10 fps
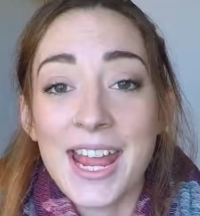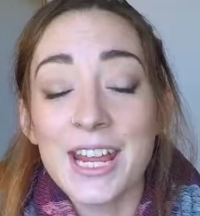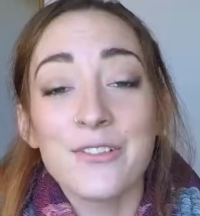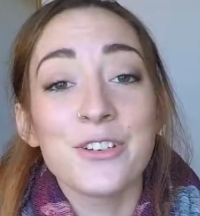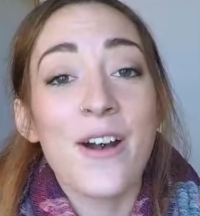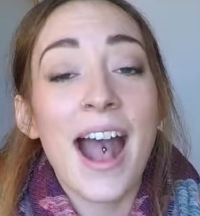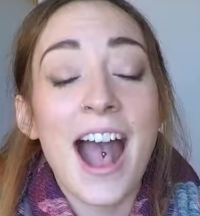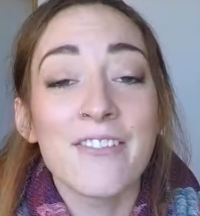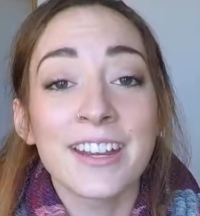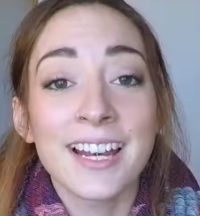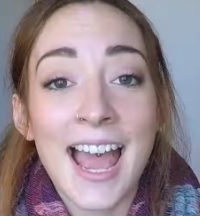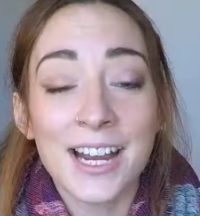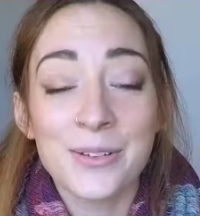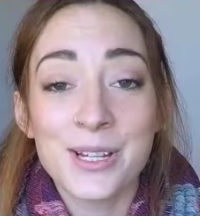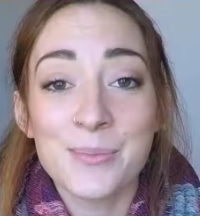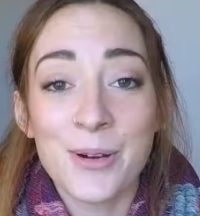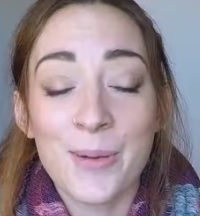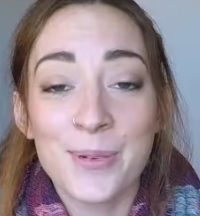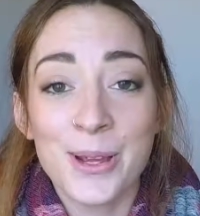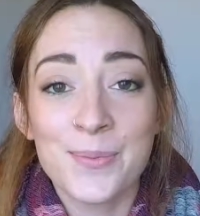If you're having language
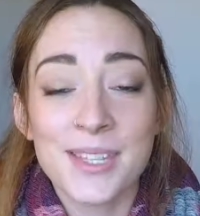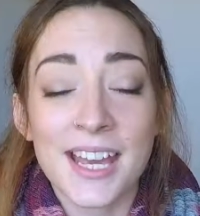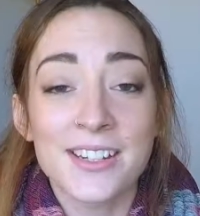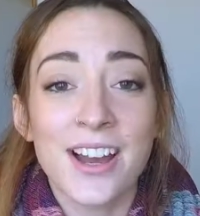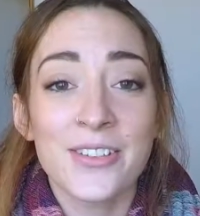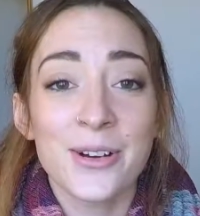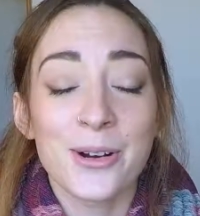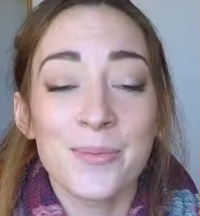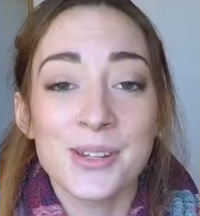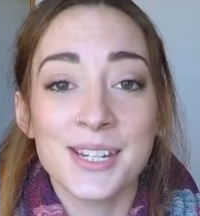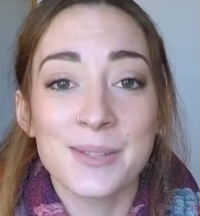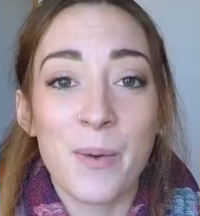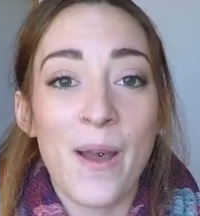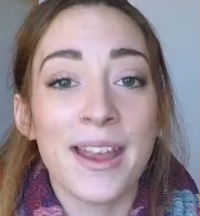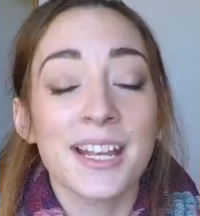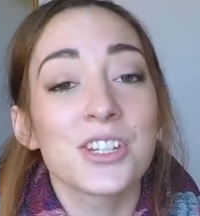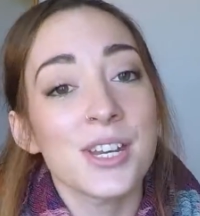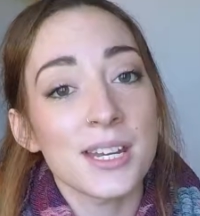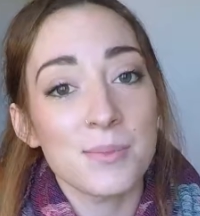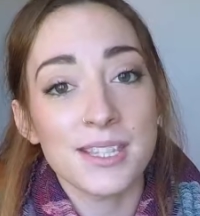problems, another option is buying a
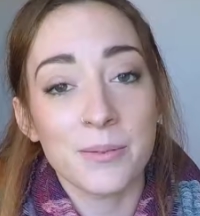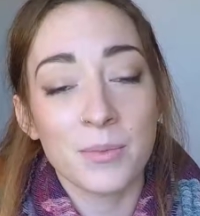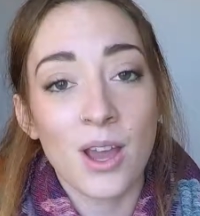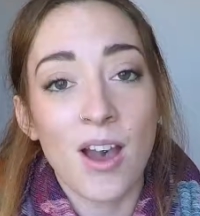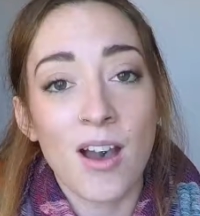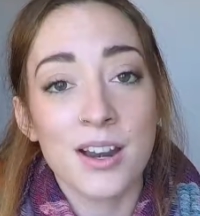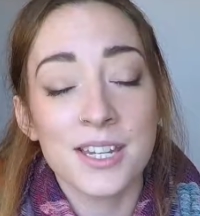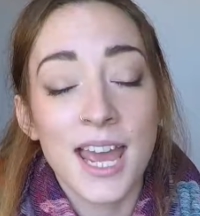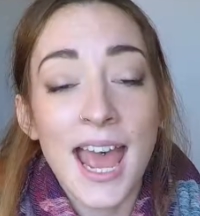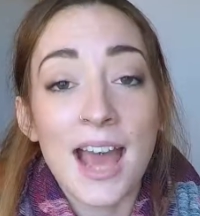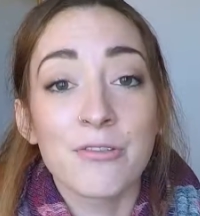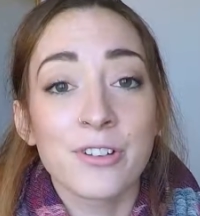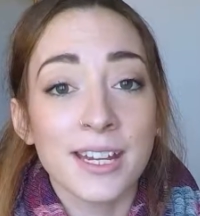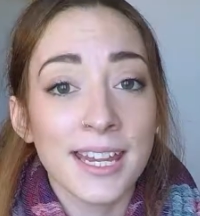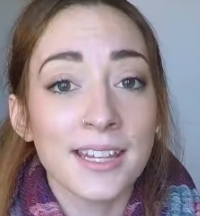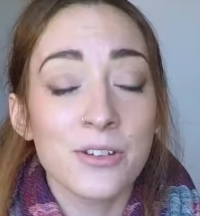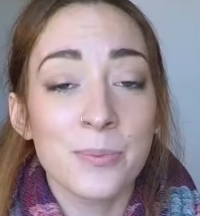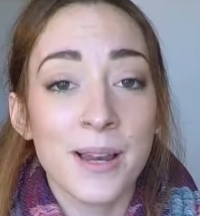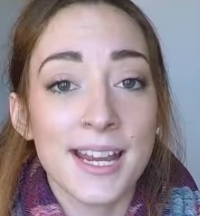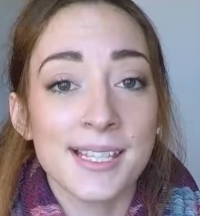cheap SIM card, ringing
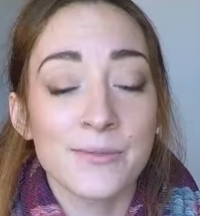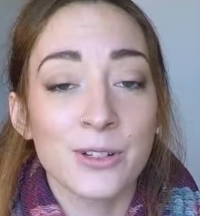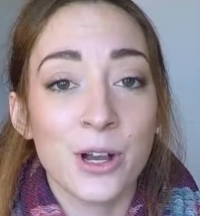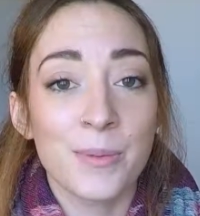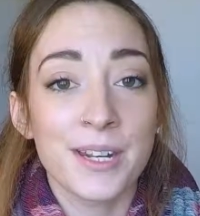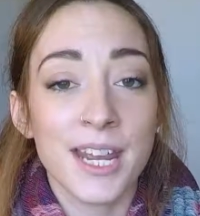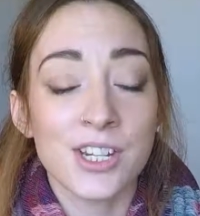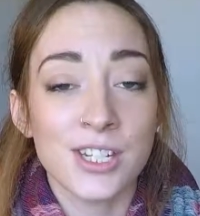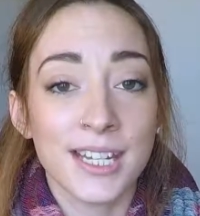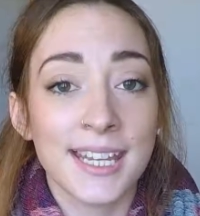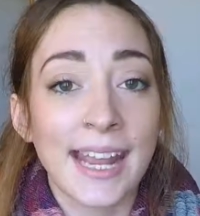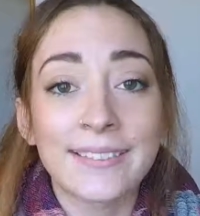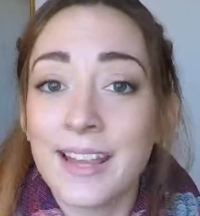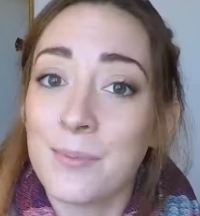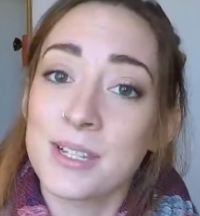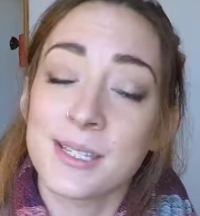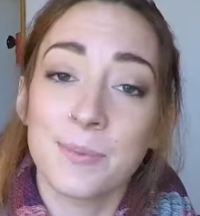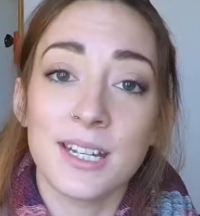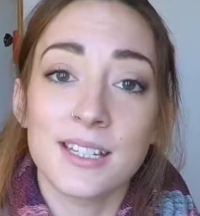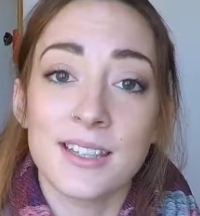your place of accommodation and getting them to
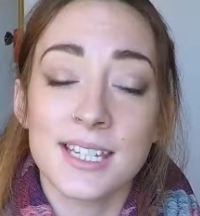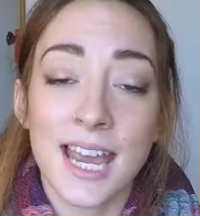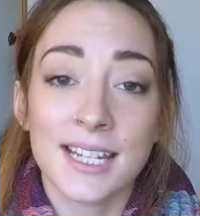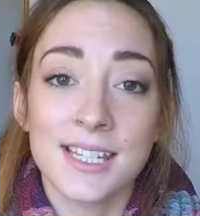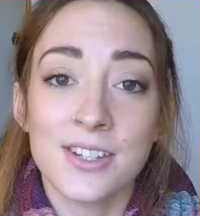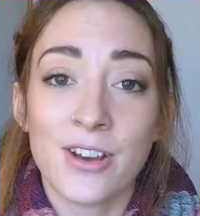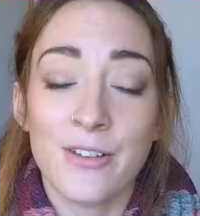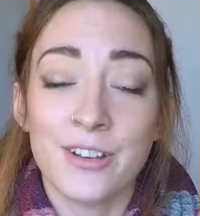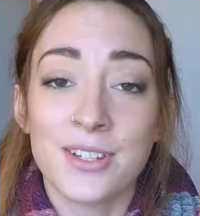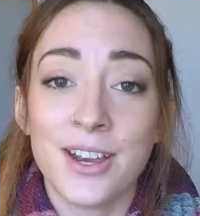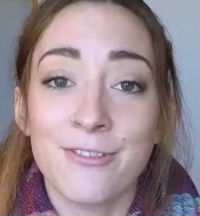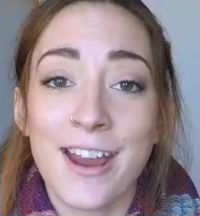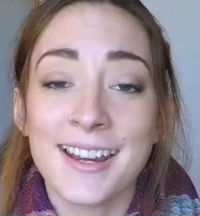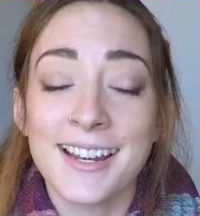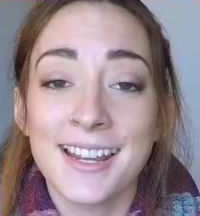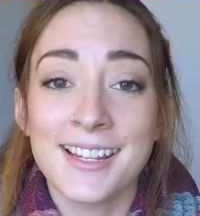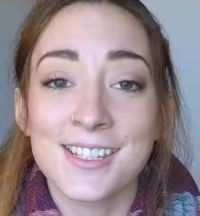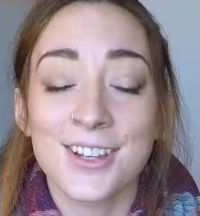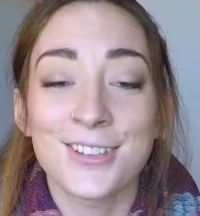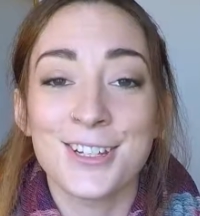speak to the taxi driver directly
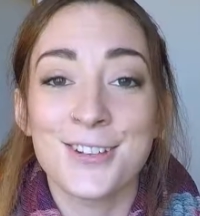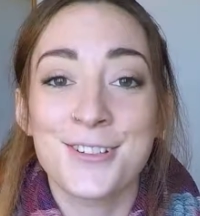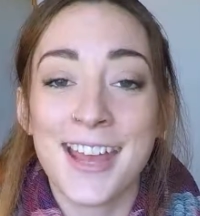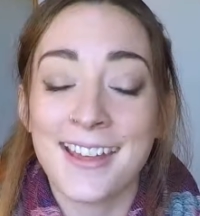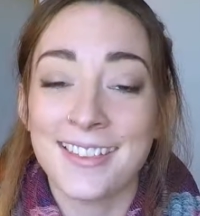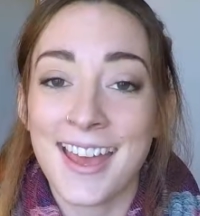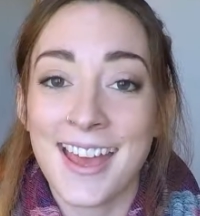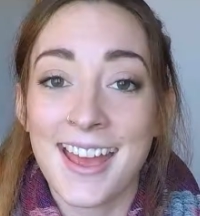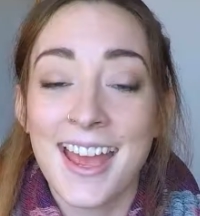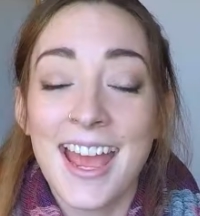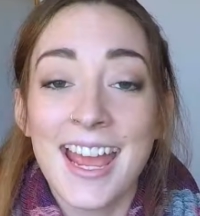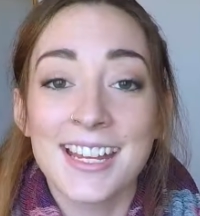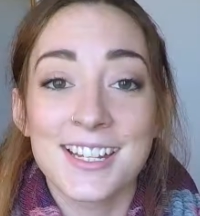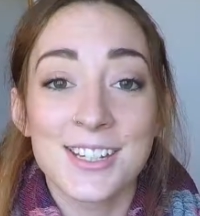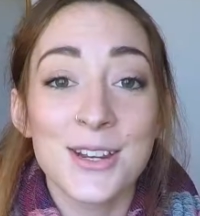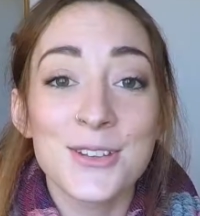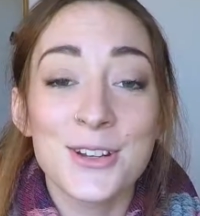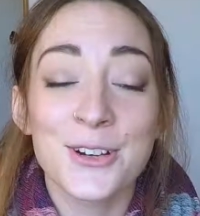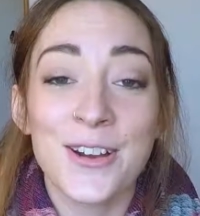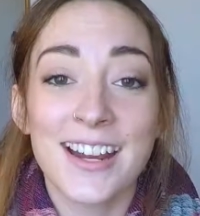so that you get there to the
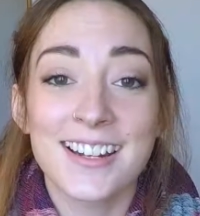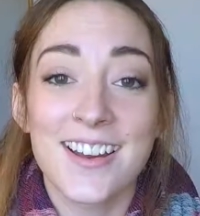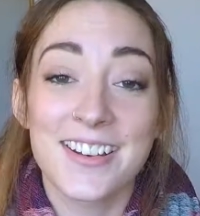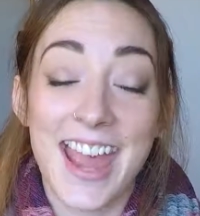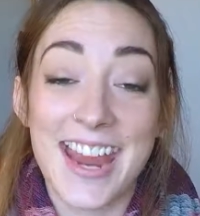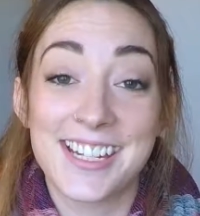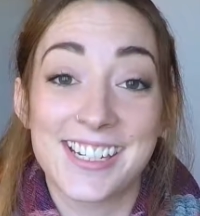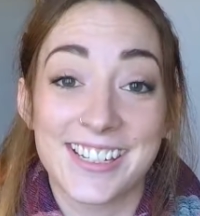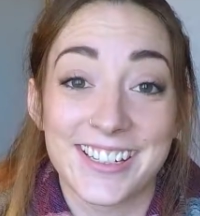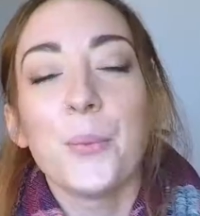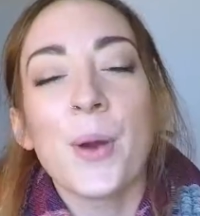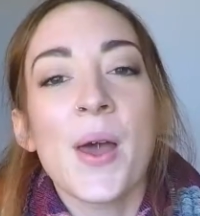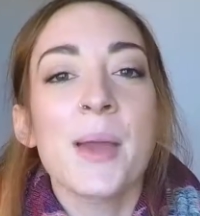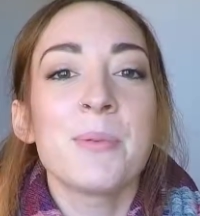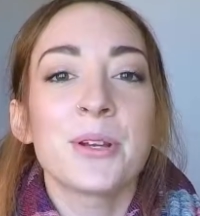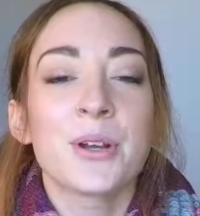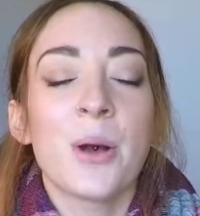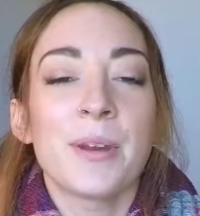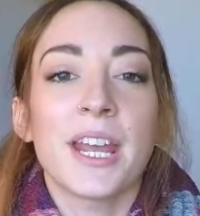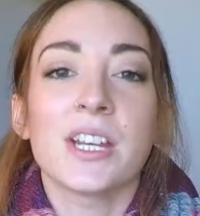correct location. When I book
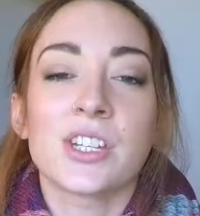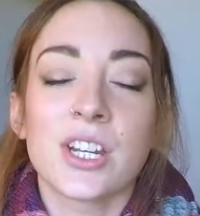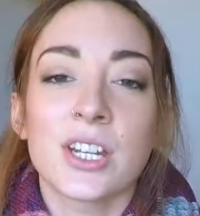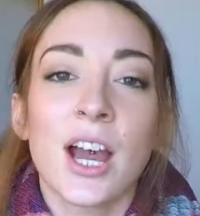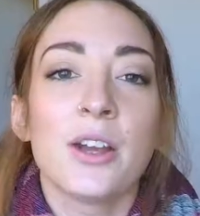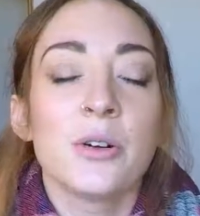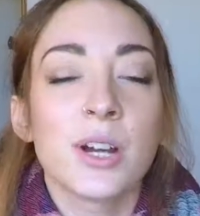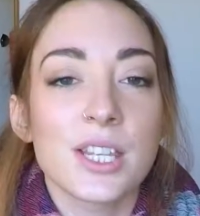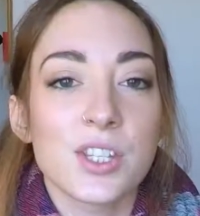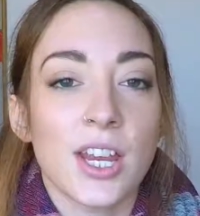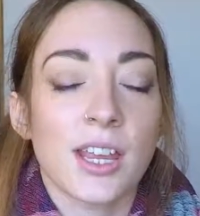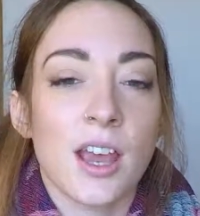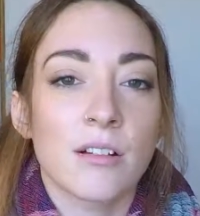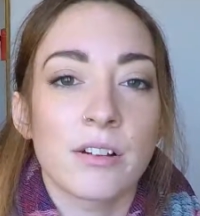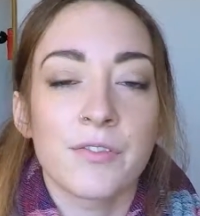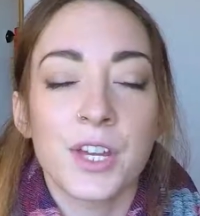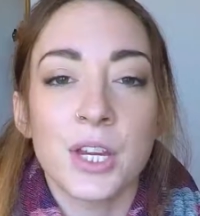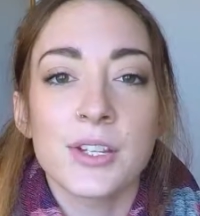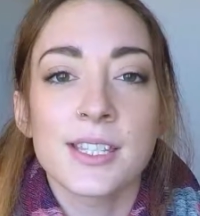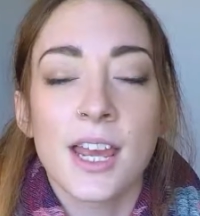accommodation, I always check out
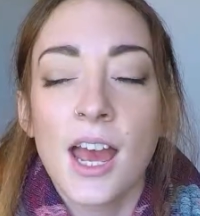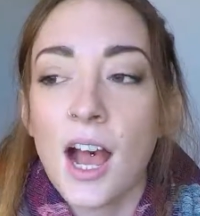reviews.